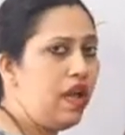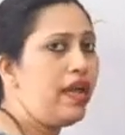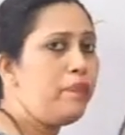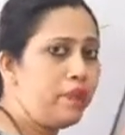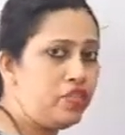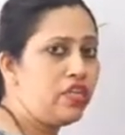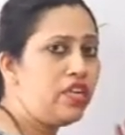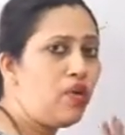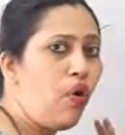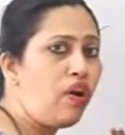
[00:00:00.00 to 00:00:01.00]
I
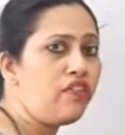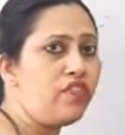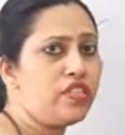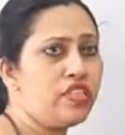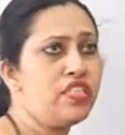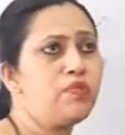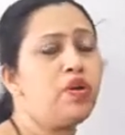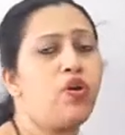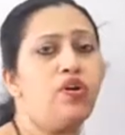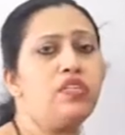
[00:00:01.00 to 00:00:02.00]
appreciate God for
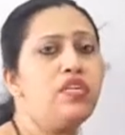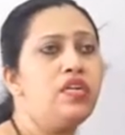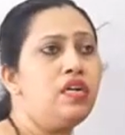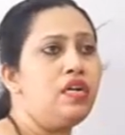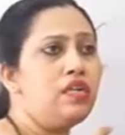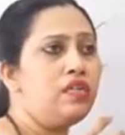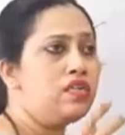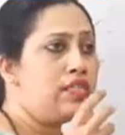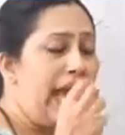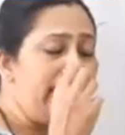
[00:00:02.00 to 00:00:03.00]
this, because
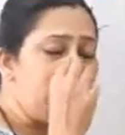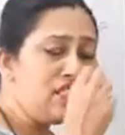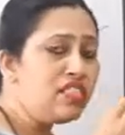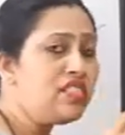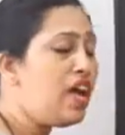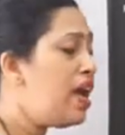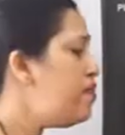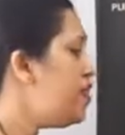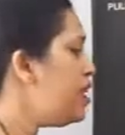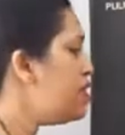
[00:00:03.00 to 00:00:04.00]
that is the
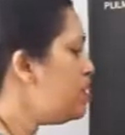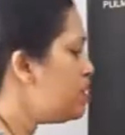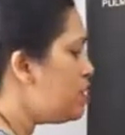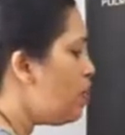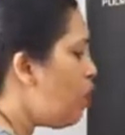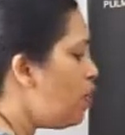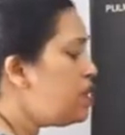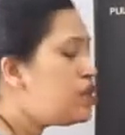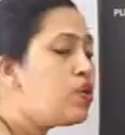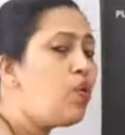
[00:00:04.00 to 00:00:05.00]
time where this
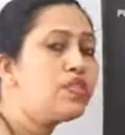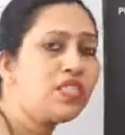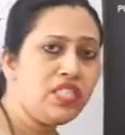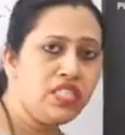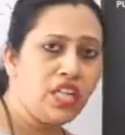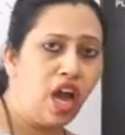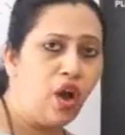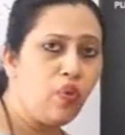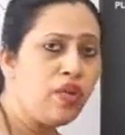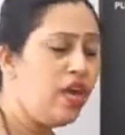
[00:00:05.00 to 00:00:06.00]
hole closes
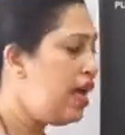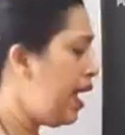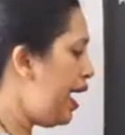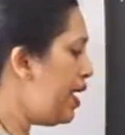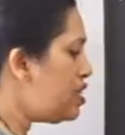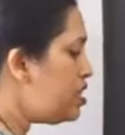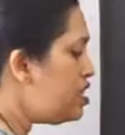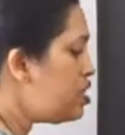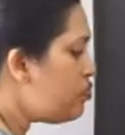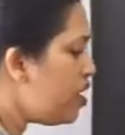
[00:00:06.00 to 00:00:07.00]
down and
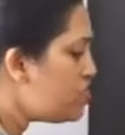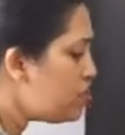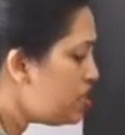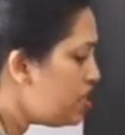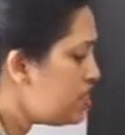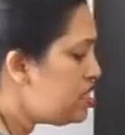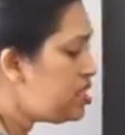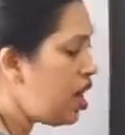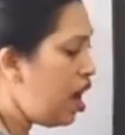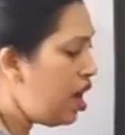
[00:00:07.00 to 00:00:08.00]
this functioning
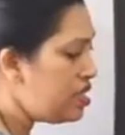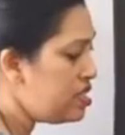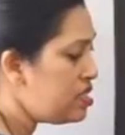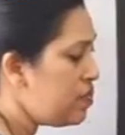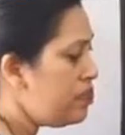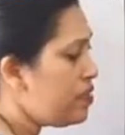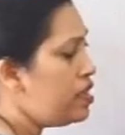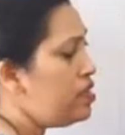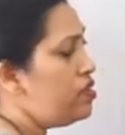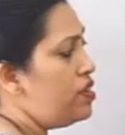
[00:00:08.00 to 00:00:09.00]
starts,
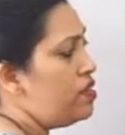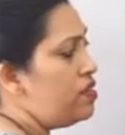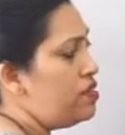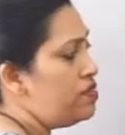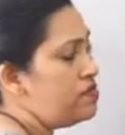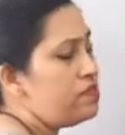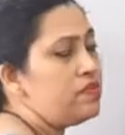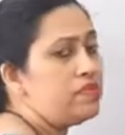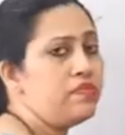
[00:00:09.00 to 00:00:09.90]
the